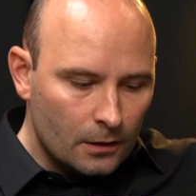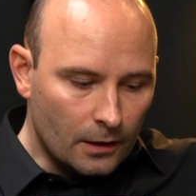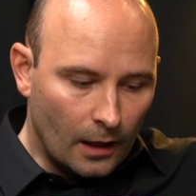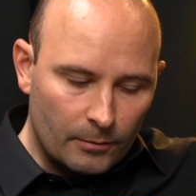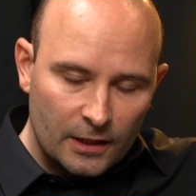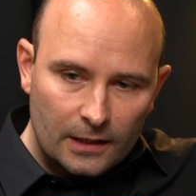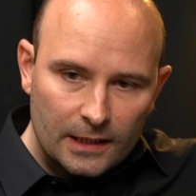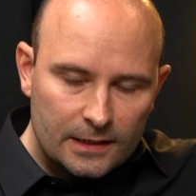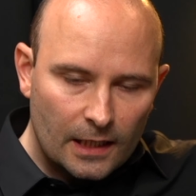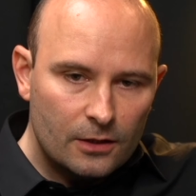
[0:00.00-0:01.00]
Yeah, I mean, the
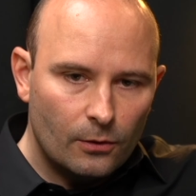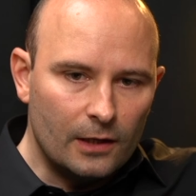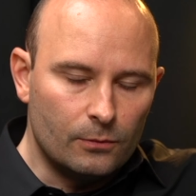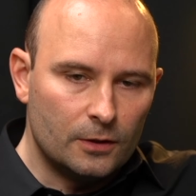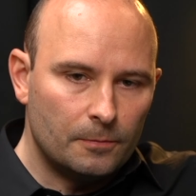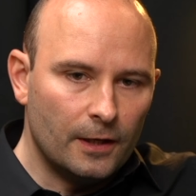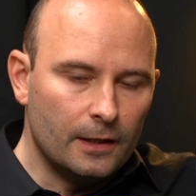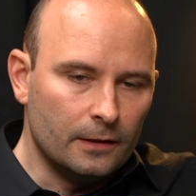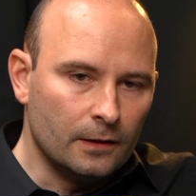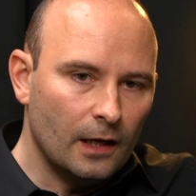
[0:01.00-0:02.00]
key takeaway would
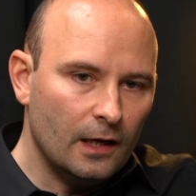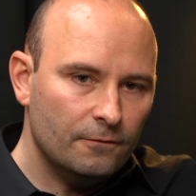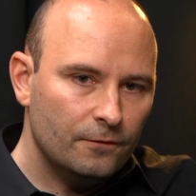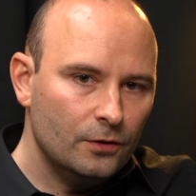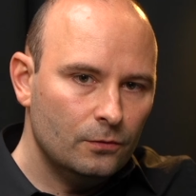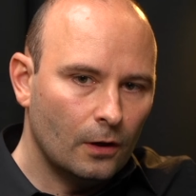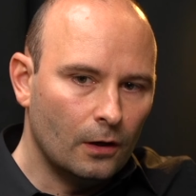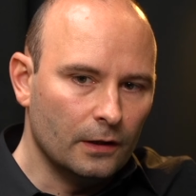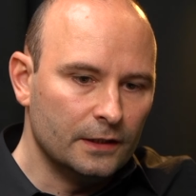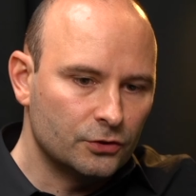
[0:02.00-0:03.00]
be, if you
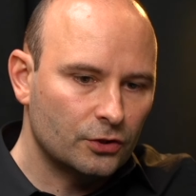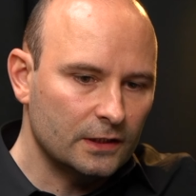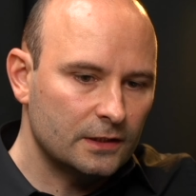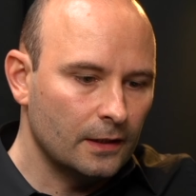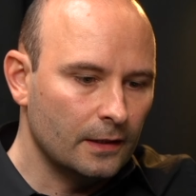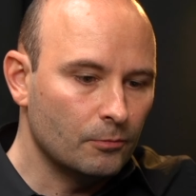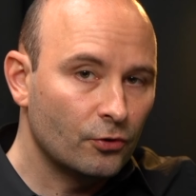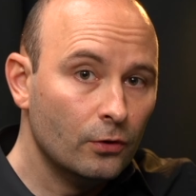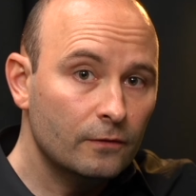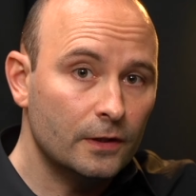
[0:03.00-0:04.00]
are interested in
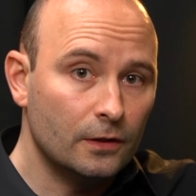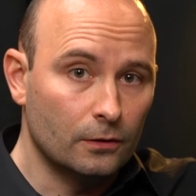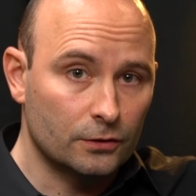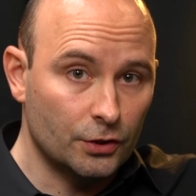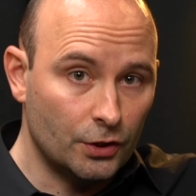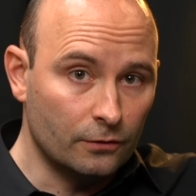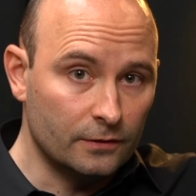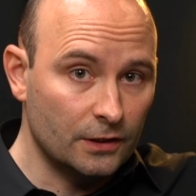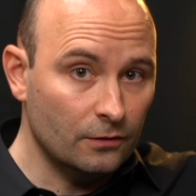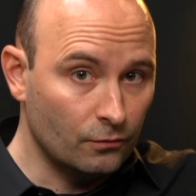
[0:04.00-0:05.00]
improving your
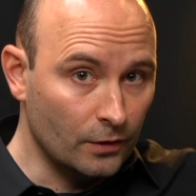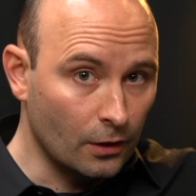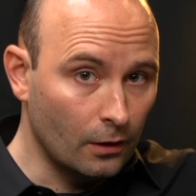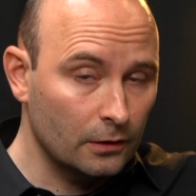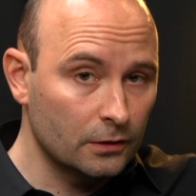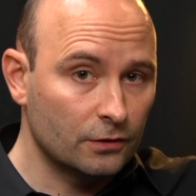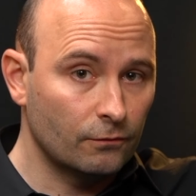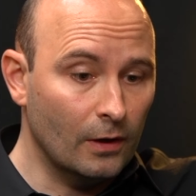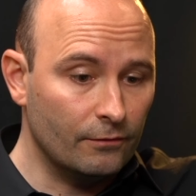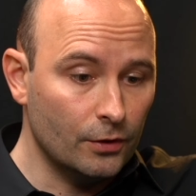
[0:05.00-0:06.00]
security, regardless
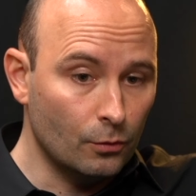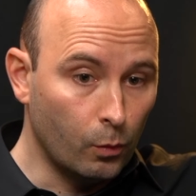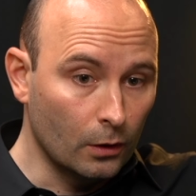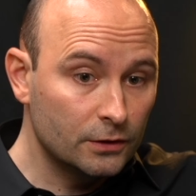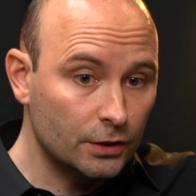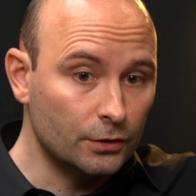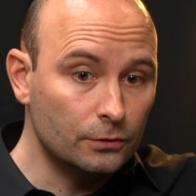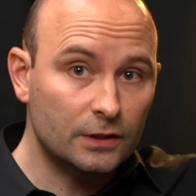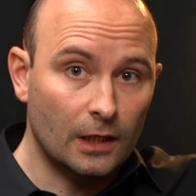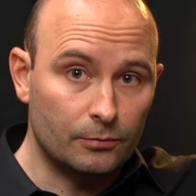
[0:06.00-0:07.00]
of whether you want to do
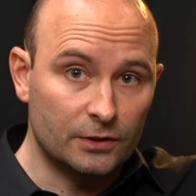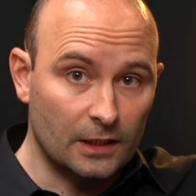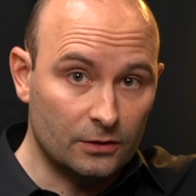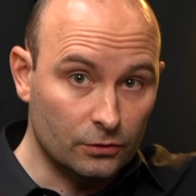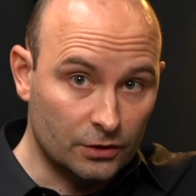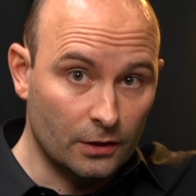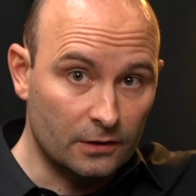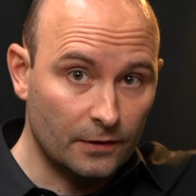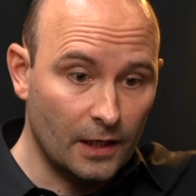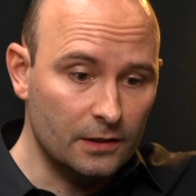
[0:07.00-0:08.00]
Cyber Essentials
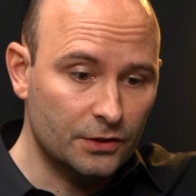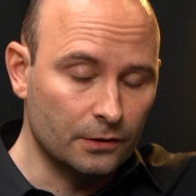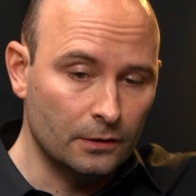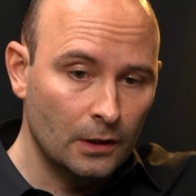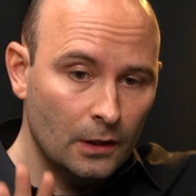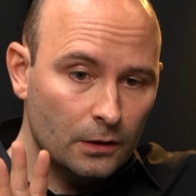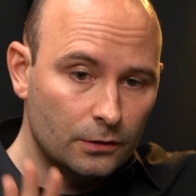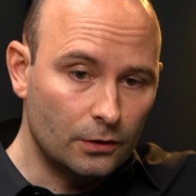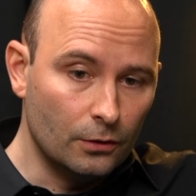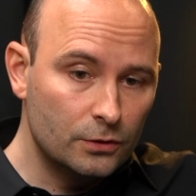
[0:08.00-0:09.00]
certification,
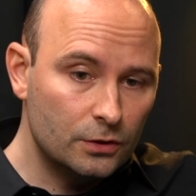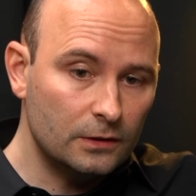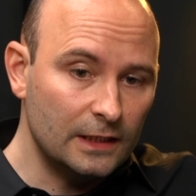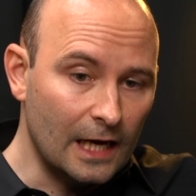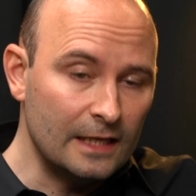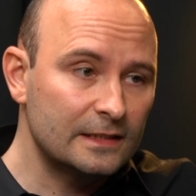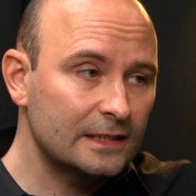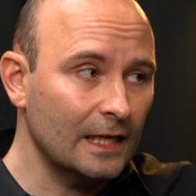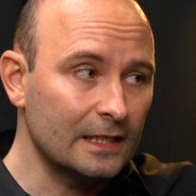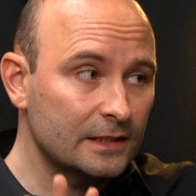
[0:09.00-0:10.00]
go to the
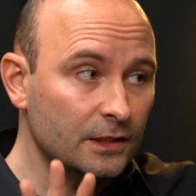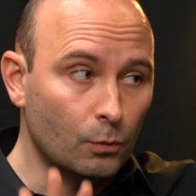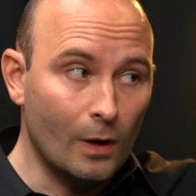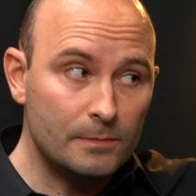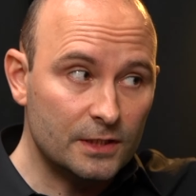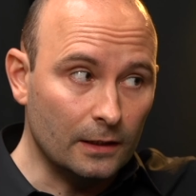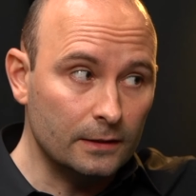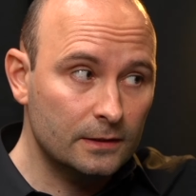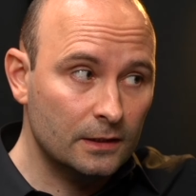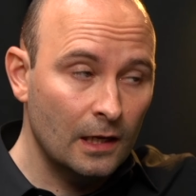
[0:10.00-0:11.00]
NCSC
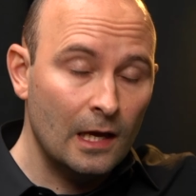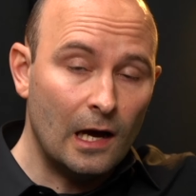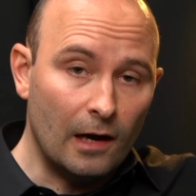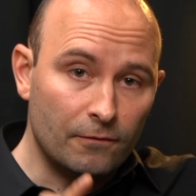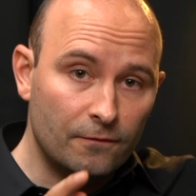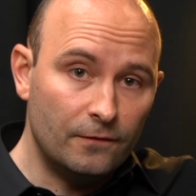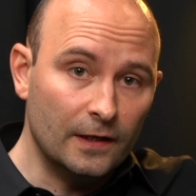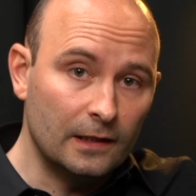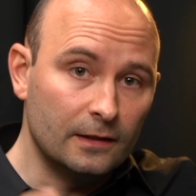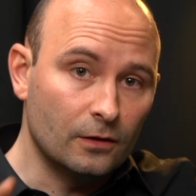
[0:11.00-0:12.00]
website and
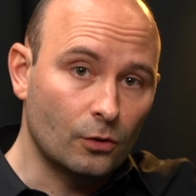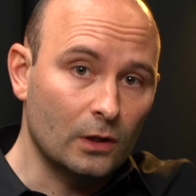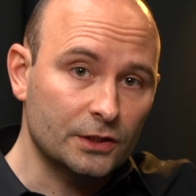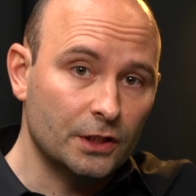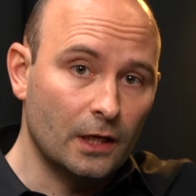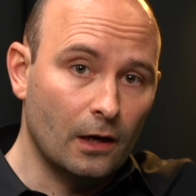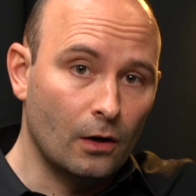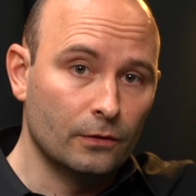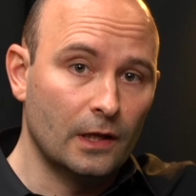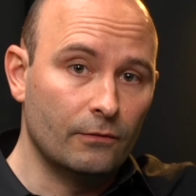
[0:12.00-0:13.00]
fill in the questionnaire
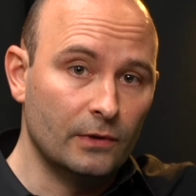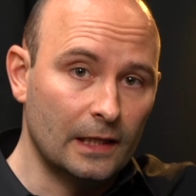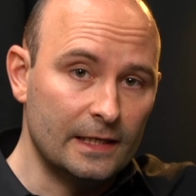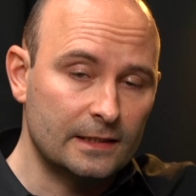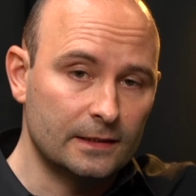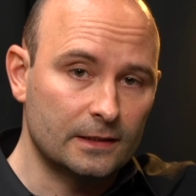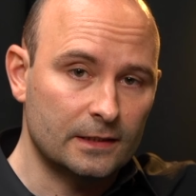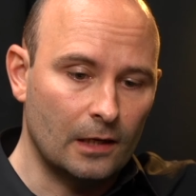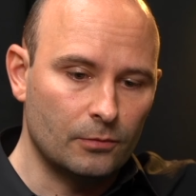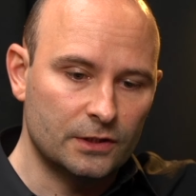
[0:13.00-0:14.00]
on there relating to
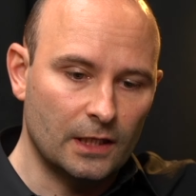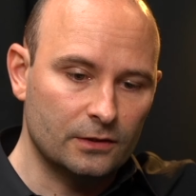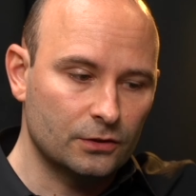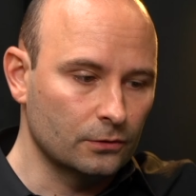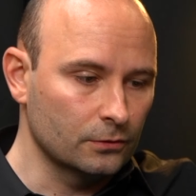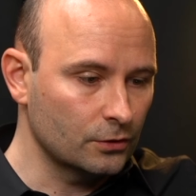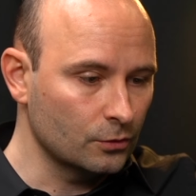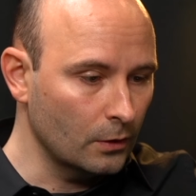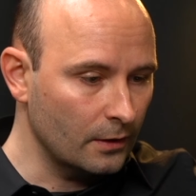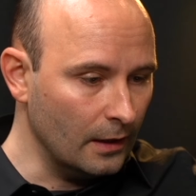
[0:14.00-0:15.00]
Cyber Essentials,
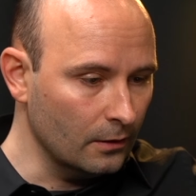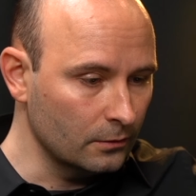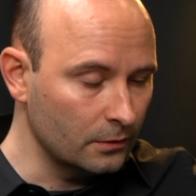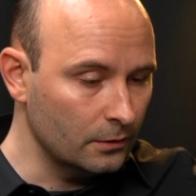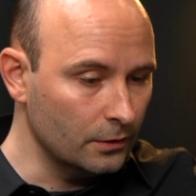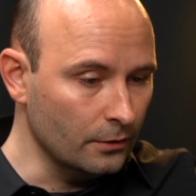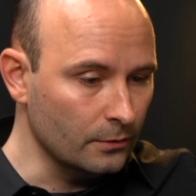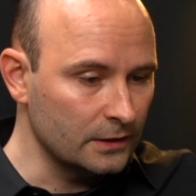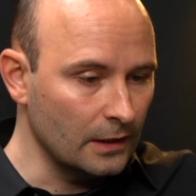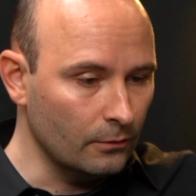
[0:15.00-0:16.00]
because what that will
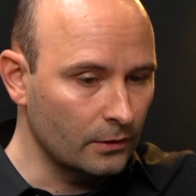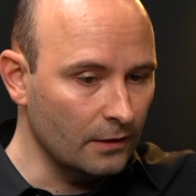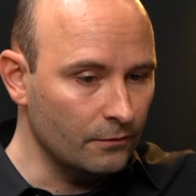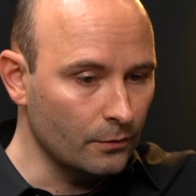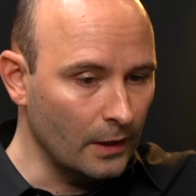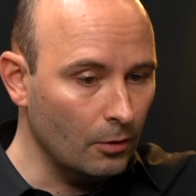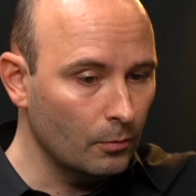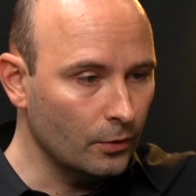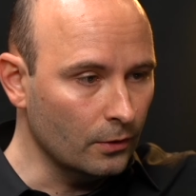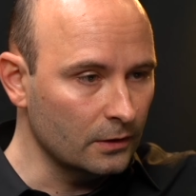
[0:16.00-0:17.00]
do is that will give you an
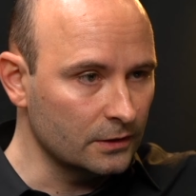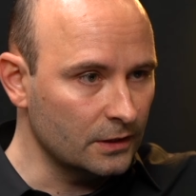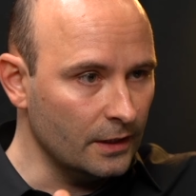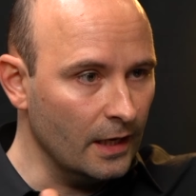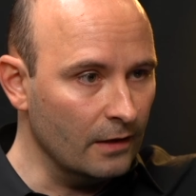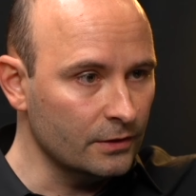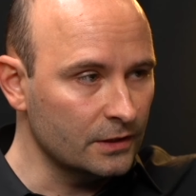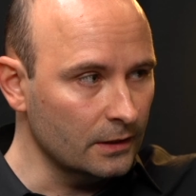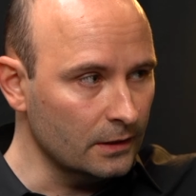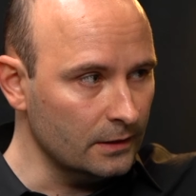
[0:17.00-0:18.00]
output as to the areas
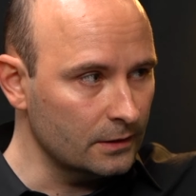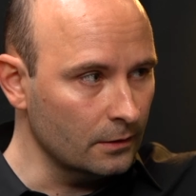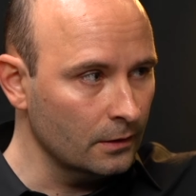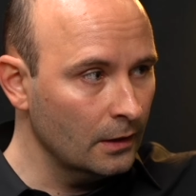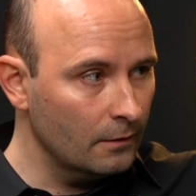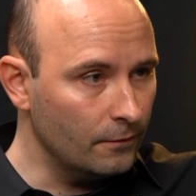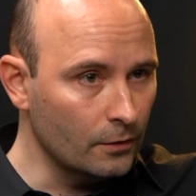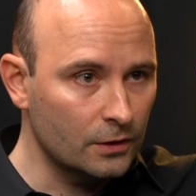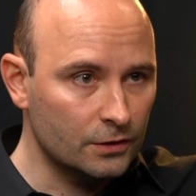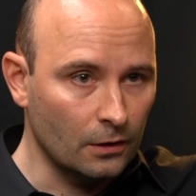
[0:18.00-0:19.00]
that you need to
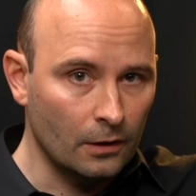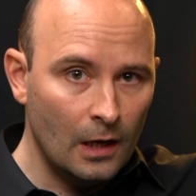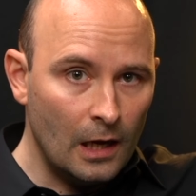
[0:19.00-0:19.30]
focus on,